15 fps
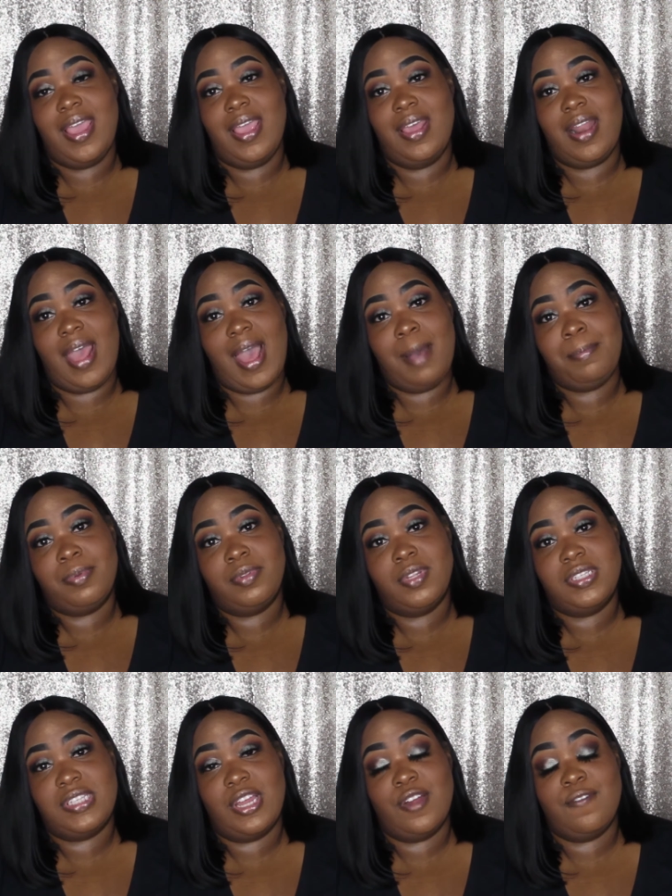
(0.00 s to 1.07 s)
And Apple
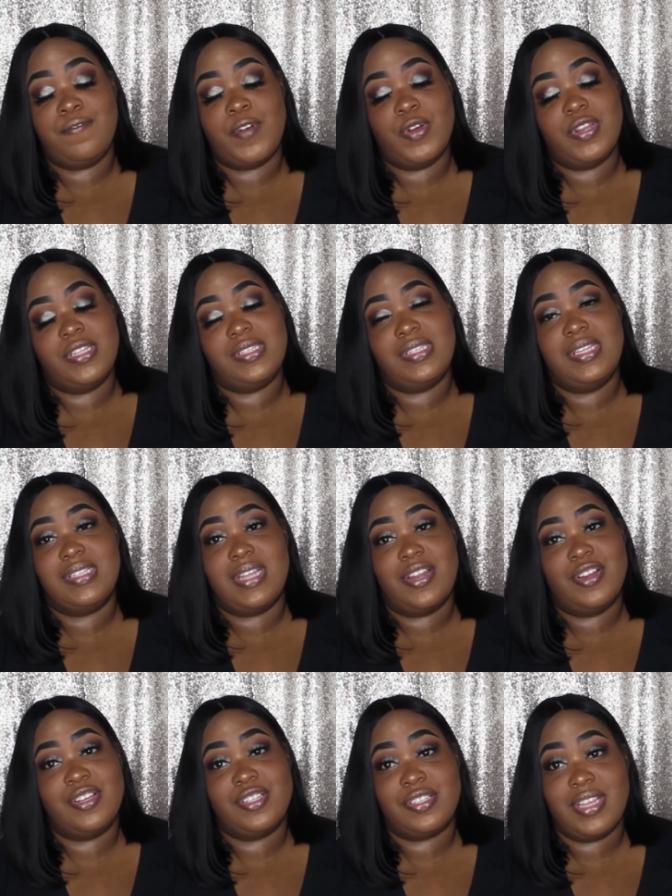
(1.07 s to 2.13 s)
looks at her phone and sees
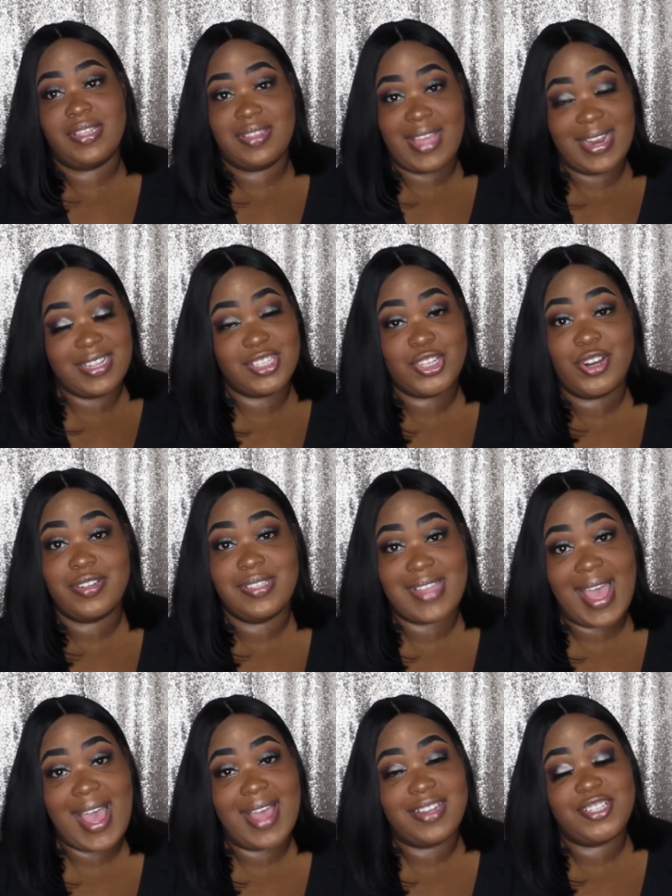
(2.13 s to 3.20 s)
that, her, that it's her
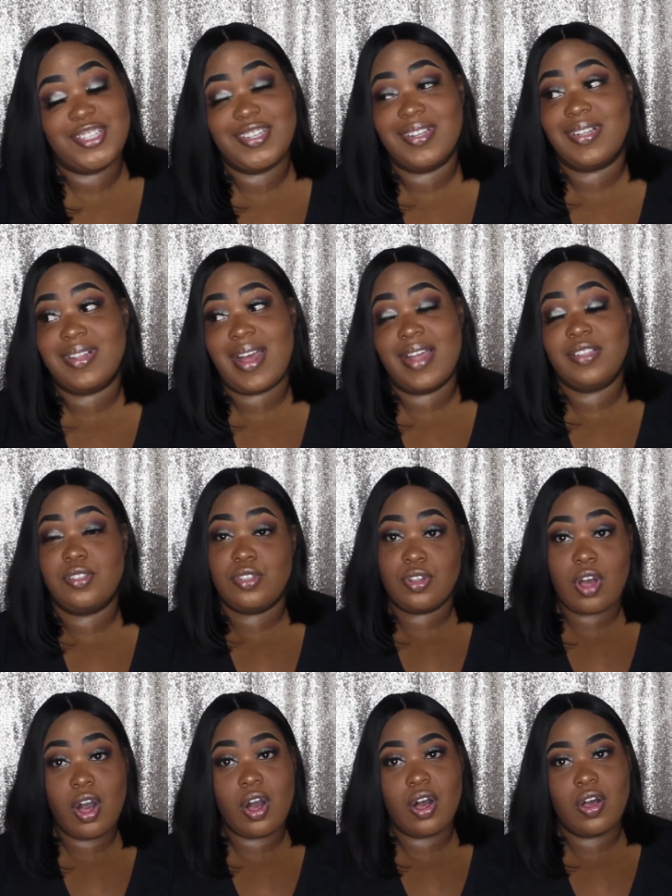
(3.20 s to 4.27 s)
dad. She declines
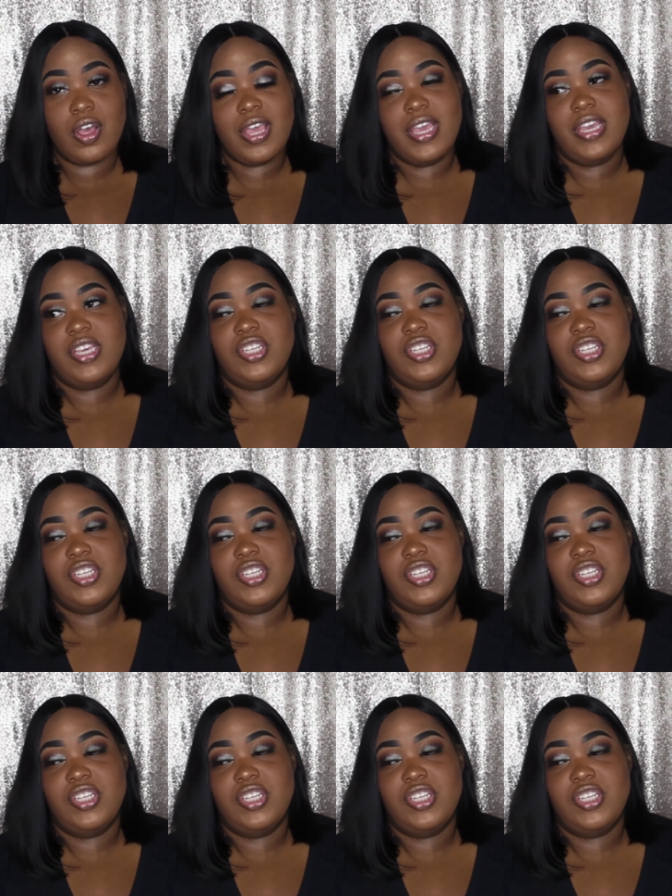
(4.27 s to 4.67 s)
the call.